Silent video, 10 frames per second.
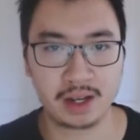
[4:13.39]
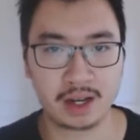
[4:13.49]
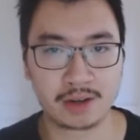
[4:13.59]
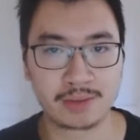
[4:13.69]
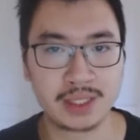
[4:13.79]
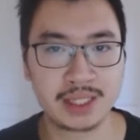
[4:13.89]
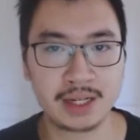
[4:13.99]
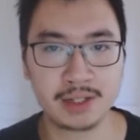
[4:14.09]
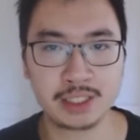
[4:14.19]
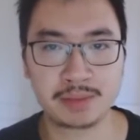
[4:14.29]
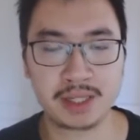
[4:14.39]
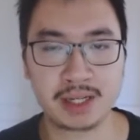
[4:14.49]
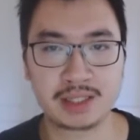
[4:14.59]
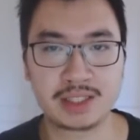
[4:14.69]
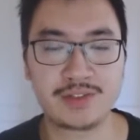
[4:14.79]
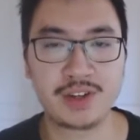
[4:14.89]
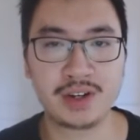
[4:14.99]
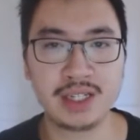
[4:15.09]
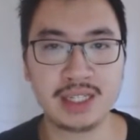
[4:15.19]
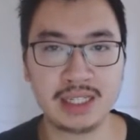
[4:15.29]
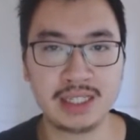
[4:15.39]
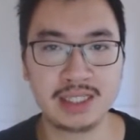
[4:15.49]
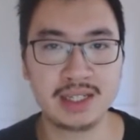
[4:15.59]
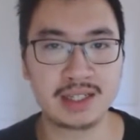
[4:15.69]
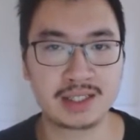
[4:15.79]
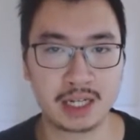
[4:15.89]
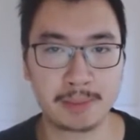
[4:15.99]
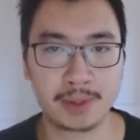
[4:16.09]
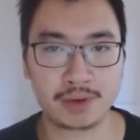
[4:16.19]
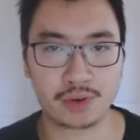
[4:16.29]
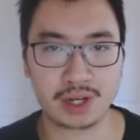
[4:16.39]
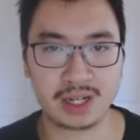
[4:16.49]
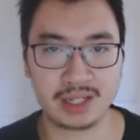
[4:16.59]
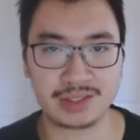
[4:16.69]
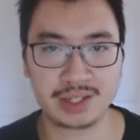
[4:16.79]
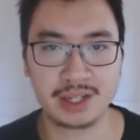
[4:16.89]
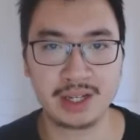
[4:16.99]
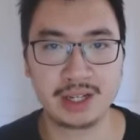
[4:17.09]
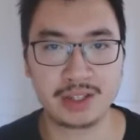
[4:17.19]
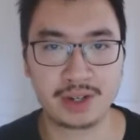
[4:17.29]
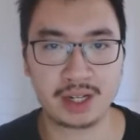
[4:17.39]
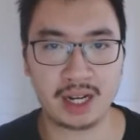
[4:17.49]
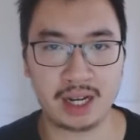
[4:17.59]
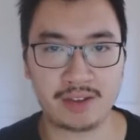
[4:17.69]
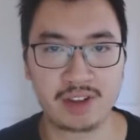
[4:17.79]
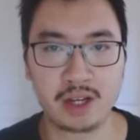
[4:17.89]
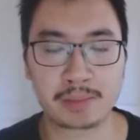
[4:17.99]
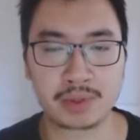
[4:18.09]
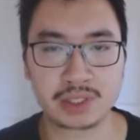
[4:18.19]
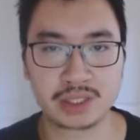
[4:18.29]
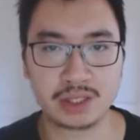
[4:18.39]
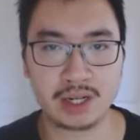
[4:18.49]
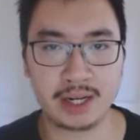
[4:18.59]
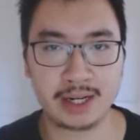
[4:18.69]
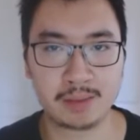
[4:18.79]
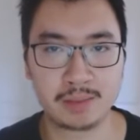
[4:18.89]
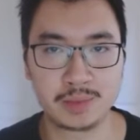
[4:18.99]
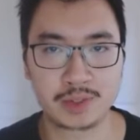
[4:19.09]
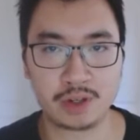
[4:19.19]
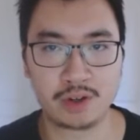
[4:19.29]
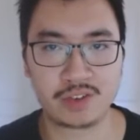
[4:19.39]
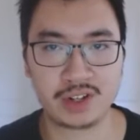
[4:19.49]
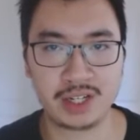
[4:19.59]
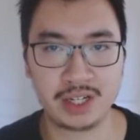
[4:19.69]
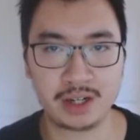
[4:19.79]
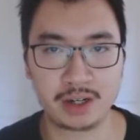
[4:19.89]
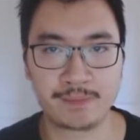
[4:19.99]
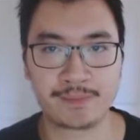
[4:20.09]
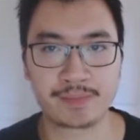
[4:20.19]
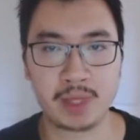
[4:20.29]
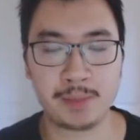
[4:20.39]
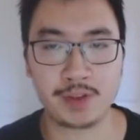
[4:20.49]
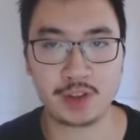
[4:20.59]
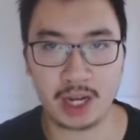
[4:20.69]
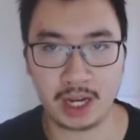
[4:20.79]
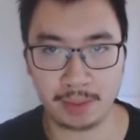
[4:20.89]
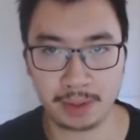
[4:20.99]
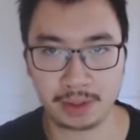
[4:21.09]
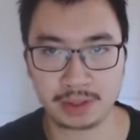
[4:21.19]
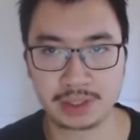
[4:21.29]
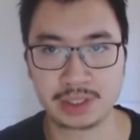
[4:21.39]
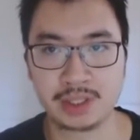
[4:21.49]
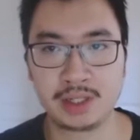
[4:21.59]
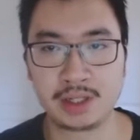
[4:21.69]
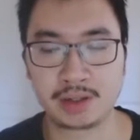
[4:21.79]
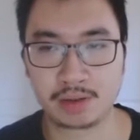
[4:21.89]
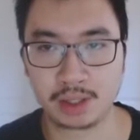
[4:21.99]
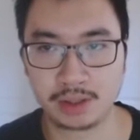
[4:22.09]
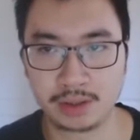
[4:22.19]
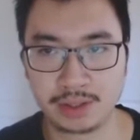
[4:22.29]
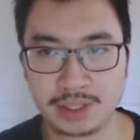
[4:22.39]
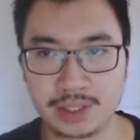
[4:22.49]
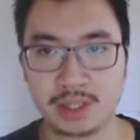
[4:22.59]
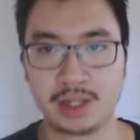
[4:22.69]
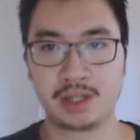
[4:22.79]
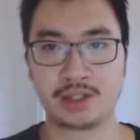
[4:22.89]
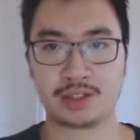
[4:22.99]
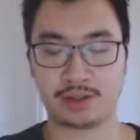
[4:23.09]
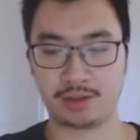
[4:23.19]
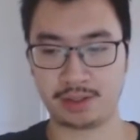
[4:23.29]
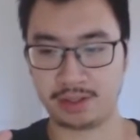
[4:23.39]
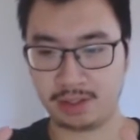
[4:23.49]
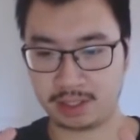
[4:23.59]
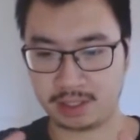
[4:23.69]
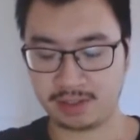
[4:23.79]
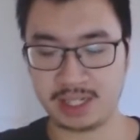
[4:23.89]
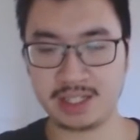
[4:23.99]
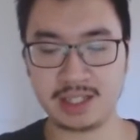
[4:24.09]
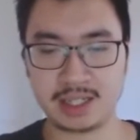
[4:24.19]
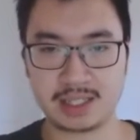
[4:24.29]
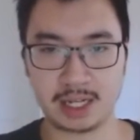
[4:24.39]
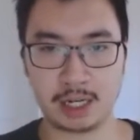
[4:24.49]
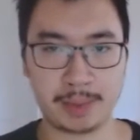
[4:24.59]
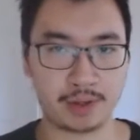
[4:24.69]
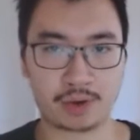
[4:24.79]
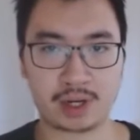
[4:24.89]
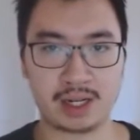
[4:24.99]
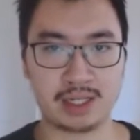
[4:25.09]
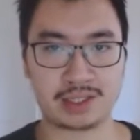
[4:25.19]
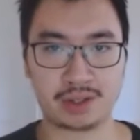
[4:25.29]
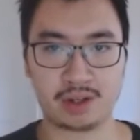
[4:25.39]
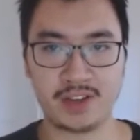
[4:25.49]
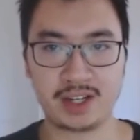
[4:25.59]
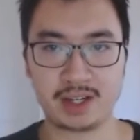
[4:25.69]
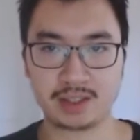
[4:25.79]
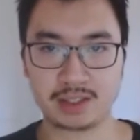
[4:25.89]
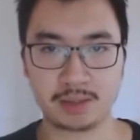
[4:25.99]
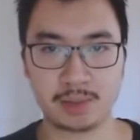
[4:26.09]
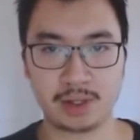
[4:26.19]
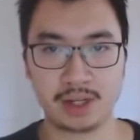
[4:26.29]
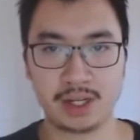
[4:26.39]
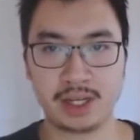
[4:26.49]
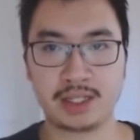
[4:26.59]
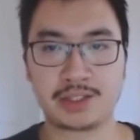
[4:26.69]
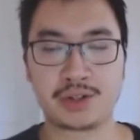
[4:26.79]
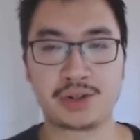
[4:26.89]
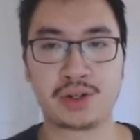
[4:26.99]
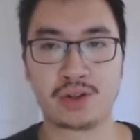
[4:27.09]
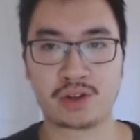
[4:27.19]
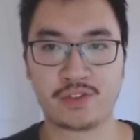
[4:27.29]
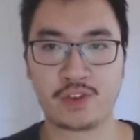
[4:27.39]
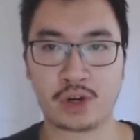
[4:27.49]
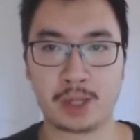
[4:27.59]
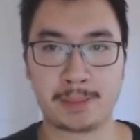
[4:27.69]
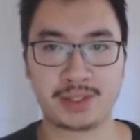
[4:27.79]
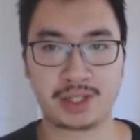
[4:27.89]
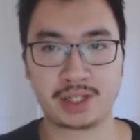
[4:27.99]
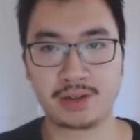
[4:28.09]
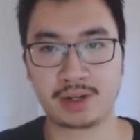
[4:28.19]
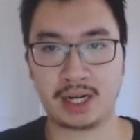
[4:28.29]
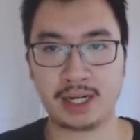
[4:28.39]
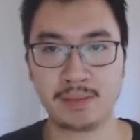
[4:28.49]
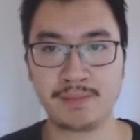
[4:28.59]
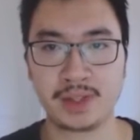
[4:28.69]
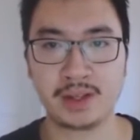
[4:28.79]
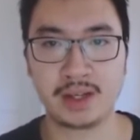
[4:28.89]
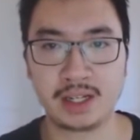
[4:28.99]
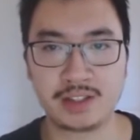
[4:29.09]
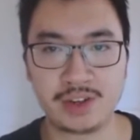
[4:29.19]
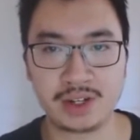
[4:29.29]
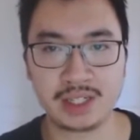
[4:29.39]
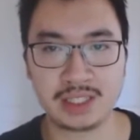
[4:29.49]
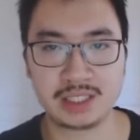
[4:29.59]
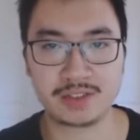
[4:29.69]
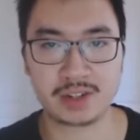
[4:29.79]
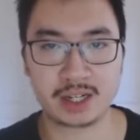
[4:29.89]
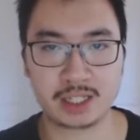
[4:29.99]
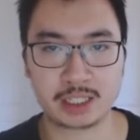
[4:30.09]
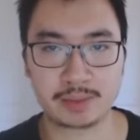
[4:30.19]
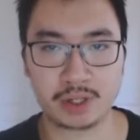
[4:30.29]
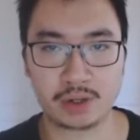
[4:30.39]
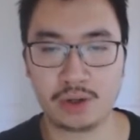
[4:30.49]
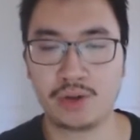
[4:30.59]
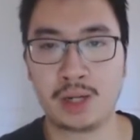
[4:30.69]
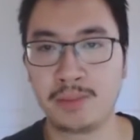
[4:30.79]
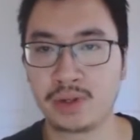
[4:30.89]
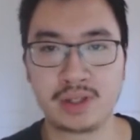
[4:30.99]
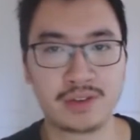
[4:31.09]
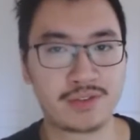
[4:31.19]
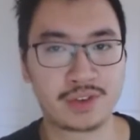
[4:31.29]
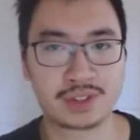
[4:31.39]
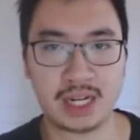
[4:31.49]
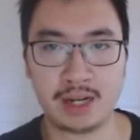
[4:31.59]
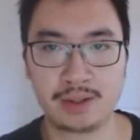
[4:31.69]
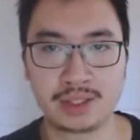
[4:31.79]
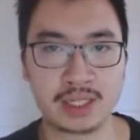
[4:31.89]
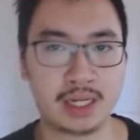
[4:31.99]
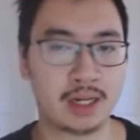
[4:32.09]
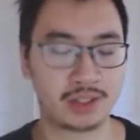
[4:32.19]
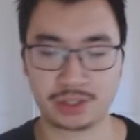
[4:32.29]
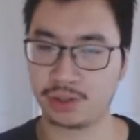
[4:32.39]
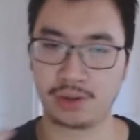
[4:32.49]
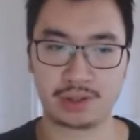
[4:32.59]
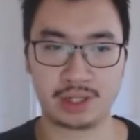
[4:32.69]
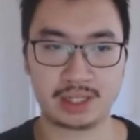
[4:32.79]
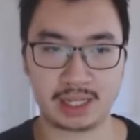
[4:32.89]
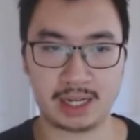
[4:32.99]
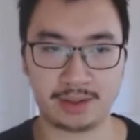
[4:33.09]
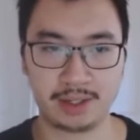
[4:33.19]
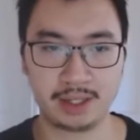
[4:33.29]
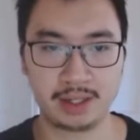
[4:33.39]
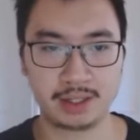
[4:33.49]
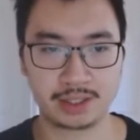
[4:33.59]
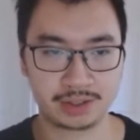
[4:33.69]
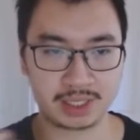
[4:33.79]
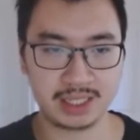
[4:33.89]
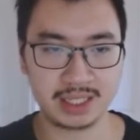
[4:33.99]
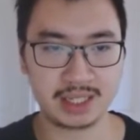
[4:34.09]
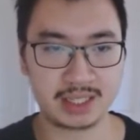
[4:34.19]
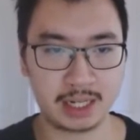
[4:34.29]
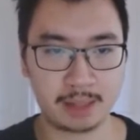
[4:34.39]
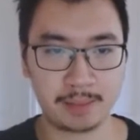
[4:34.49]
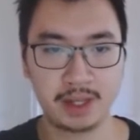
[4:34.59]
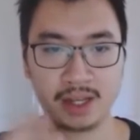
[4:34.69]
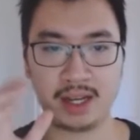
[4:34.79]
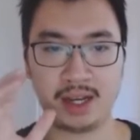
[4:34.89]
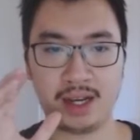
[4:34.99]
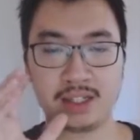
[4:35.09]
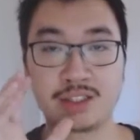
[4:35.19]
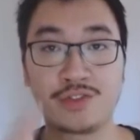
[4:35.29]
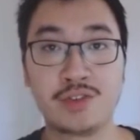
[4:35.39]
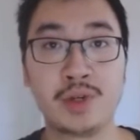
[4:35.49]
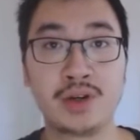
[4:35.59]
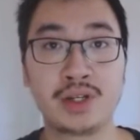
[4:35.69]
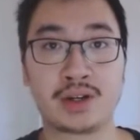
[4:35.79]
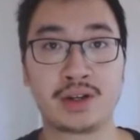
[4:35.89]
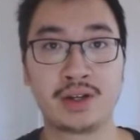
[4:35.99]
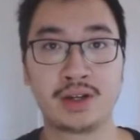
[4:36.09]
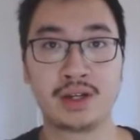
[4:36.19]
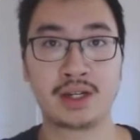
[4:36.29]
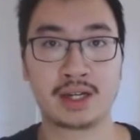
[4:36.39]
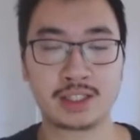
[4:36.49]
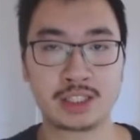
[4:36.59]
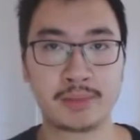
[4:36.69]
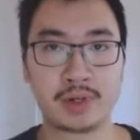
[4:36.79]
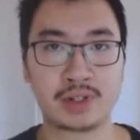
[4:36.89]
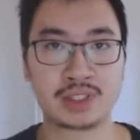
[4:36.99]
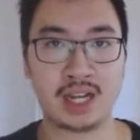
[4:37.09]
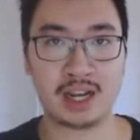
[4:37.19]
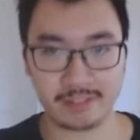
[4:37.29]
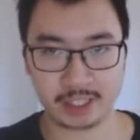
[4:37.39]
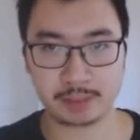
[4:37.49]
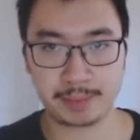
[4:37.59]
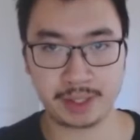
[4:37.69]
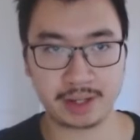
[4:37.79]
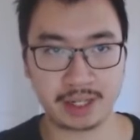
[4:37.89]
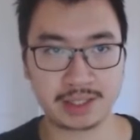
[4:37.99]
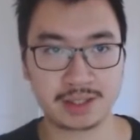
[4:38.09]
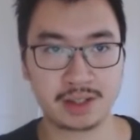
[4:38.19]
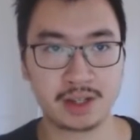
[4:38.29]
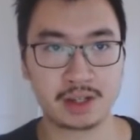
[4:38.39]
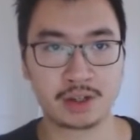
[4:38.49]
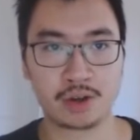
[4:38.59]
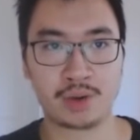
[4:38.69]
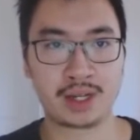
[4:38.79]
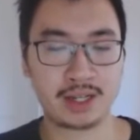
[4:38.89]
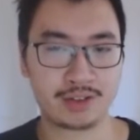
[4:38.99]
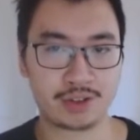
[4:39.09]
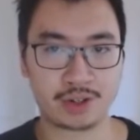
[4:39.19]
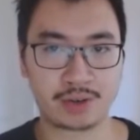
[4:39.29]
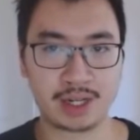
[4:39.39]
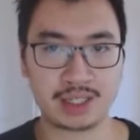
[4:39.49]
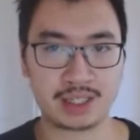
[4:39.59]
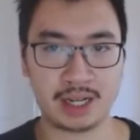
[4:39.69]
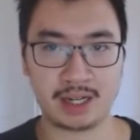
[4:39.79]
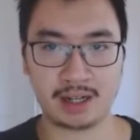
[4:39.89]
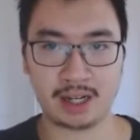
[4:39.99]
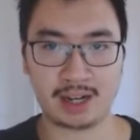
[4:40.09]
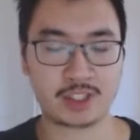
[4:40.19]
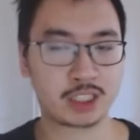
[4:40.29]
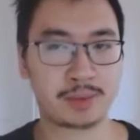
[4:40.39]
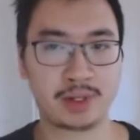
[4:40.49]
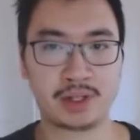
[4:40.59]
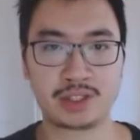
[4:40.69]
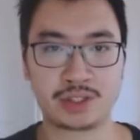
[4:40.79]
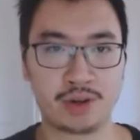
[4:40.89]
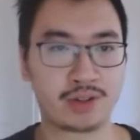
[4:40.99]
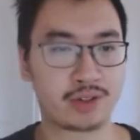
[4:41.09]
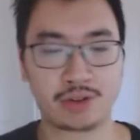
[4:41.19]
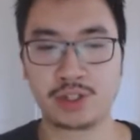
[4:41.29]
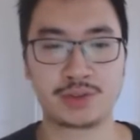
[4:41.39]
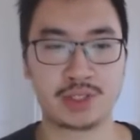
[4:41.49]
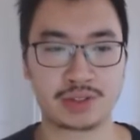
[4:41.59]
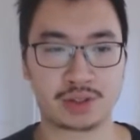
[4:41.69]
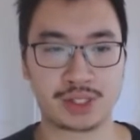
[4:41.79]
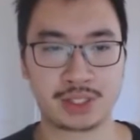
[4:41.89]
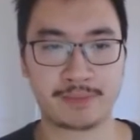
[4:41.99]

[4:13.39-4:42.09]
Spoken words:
retailers because it's very easy to set up and organize. You can have personal items over here, maybe towels, clothes. So it's easy to set up and organize. So if a customer is going to look for a particular item, it's very easy for the customer to go, oh, I'm looking for towels, and I'll just go to this aisle. So it's easy to set up and it's familiar. Customers have experience going into grids and they have experience going to grocery stores.